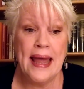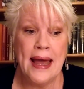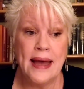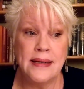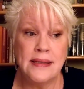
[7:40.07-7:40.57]

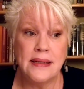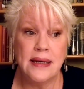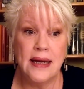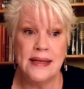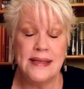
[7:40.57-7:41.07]
And
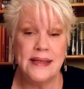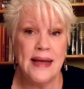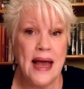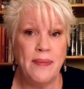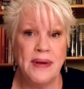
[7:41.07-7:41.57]
it's
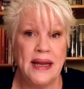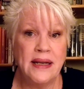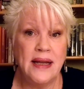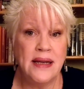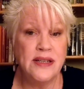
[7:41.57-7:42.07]
still
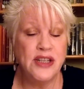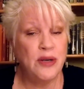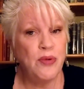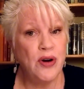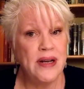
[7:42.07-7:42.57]
happening. And
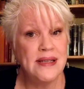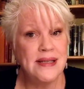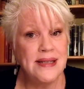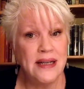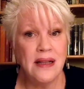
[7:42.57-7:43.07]
Dearborn is
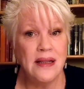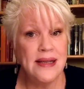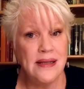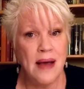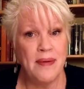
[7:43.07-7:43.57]
still
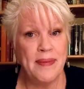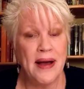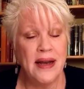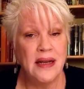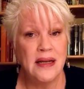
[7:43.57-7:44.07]

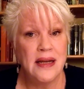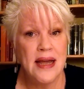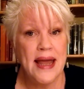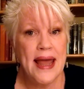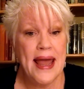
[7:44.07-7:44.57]
Islamabad.
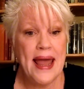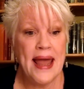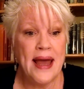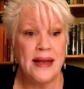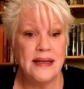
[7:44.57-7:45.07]

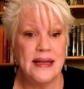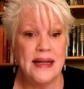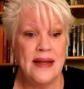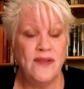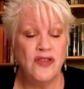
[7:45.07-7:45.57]
And
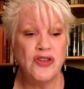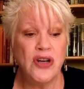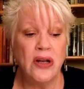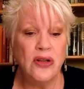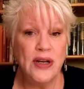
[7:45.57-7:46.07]
if you
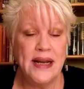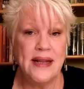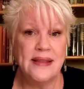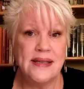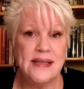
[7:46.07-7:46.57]
start looking
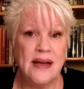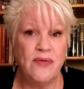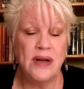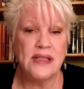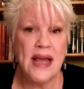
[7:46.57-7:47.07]
at this
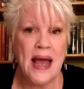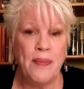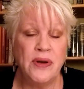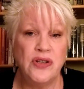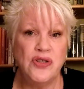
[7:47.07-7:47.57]
stuff, what's
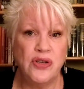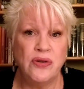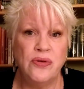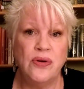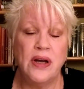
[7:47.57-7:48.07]
happened
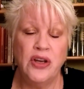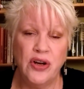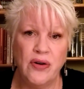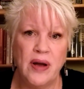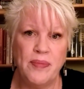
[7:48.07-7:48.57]
to
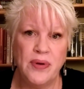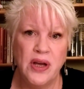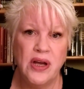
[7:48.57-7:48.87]
Europe,